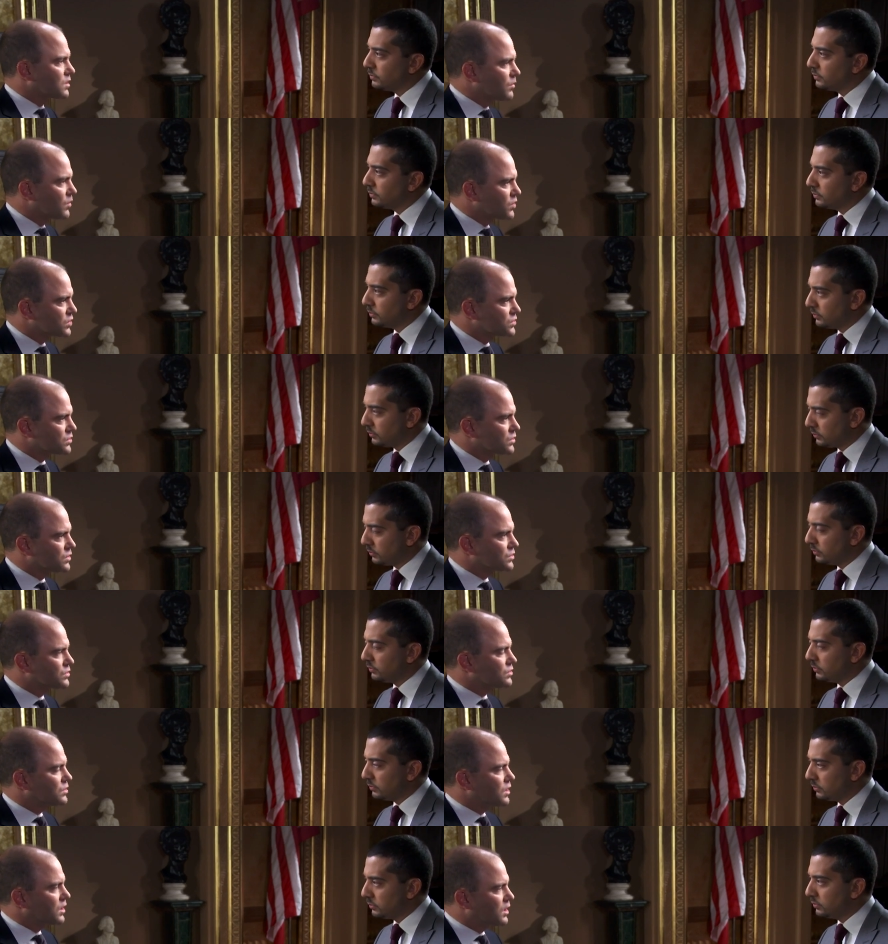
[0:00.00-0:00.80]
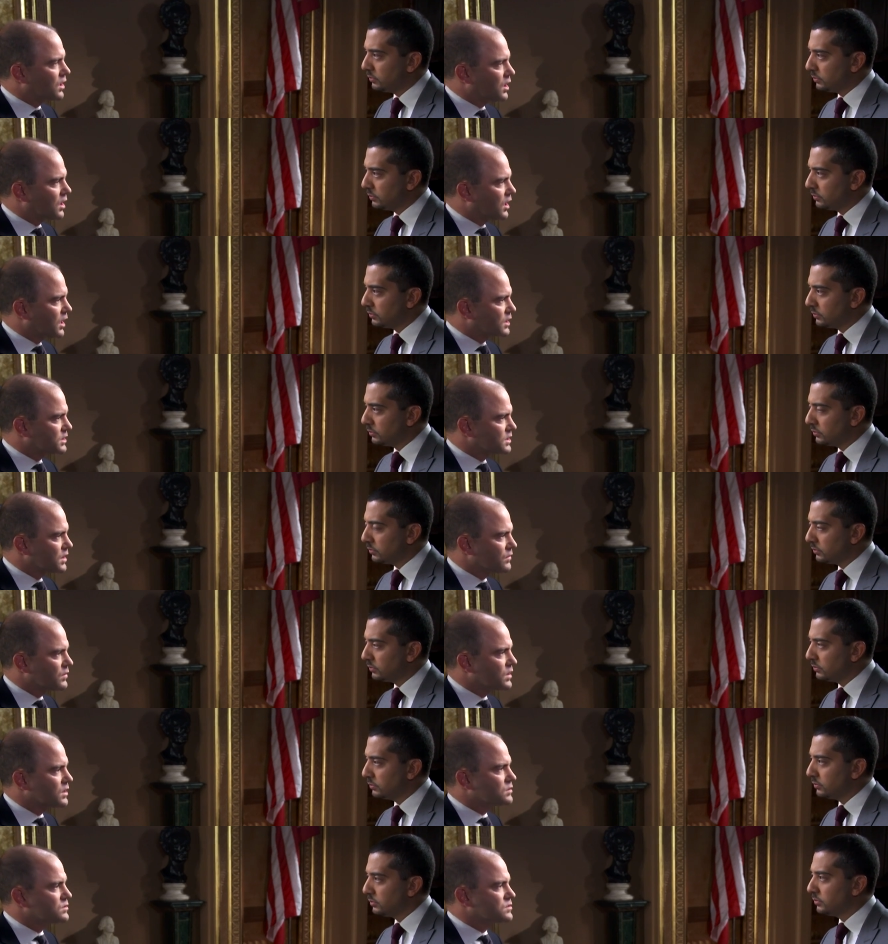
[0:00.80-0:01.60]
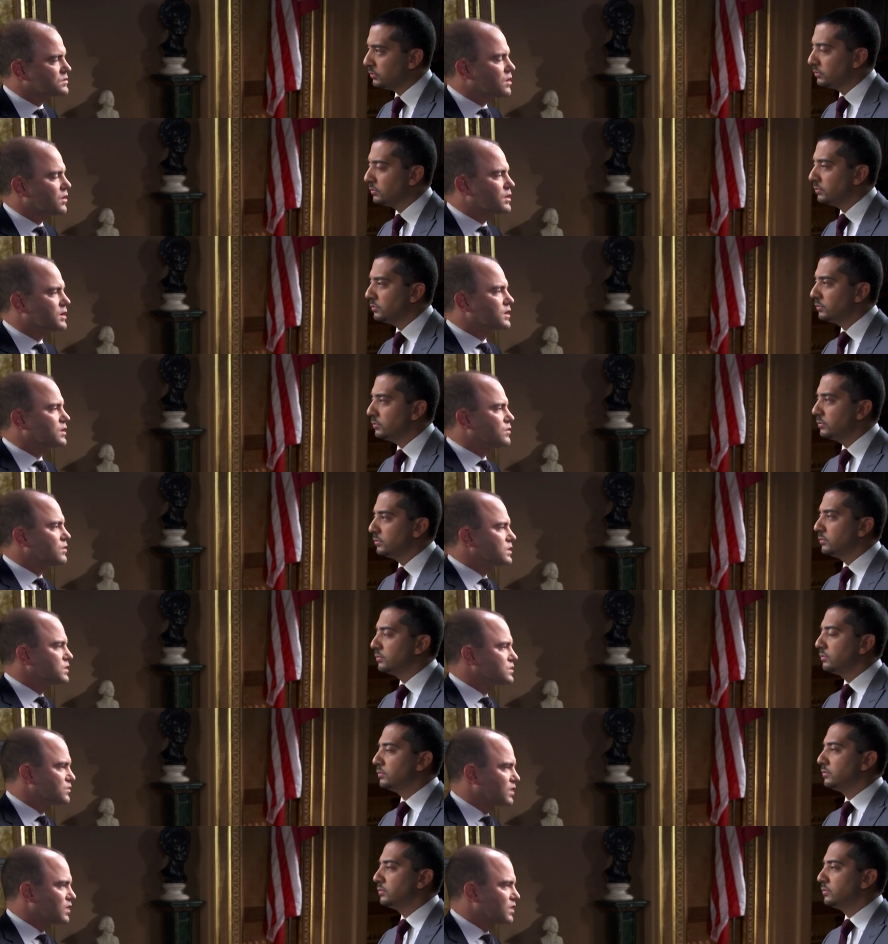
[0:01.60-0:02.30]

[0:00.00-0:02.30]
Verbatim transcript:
Speaker 1: commercial uh, activity, there's already increased